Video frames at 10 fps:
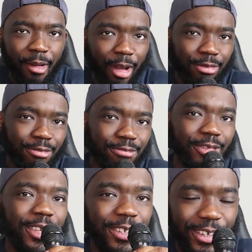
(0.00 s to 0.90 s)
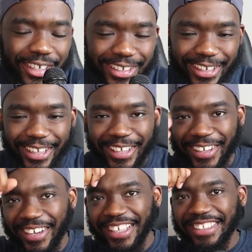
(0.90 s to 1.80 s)
my Besokele.
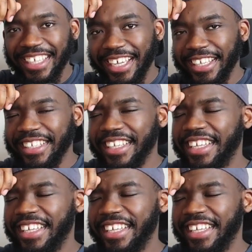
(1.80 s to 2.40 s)
You understand?